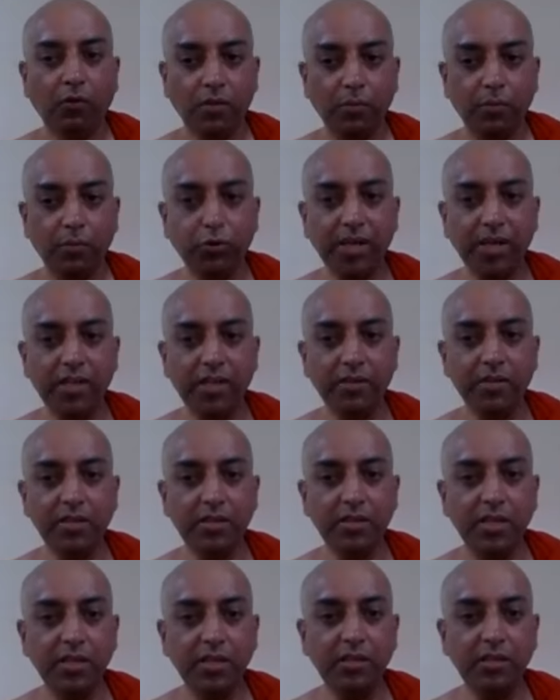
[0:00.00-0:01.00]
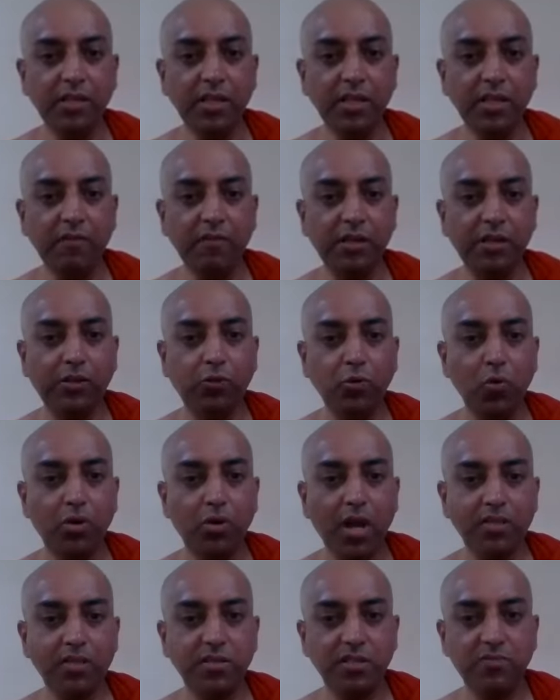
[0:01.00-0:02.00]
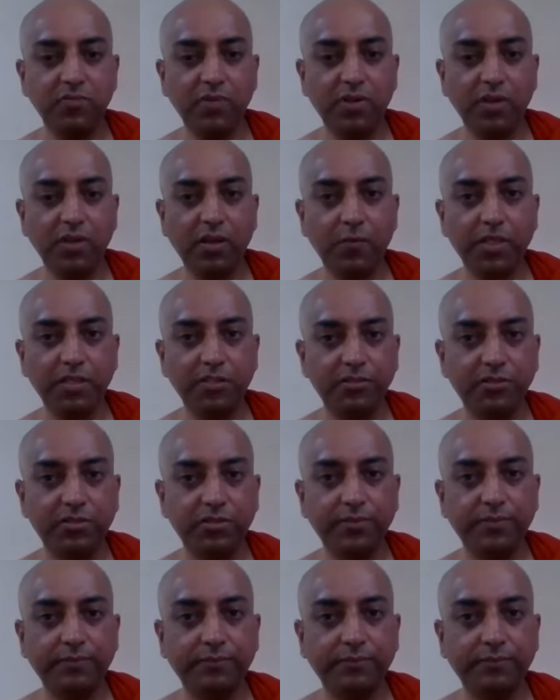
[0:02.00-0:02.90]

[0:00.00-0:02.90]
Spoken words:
From today, the Hindi level 2 classes will commence.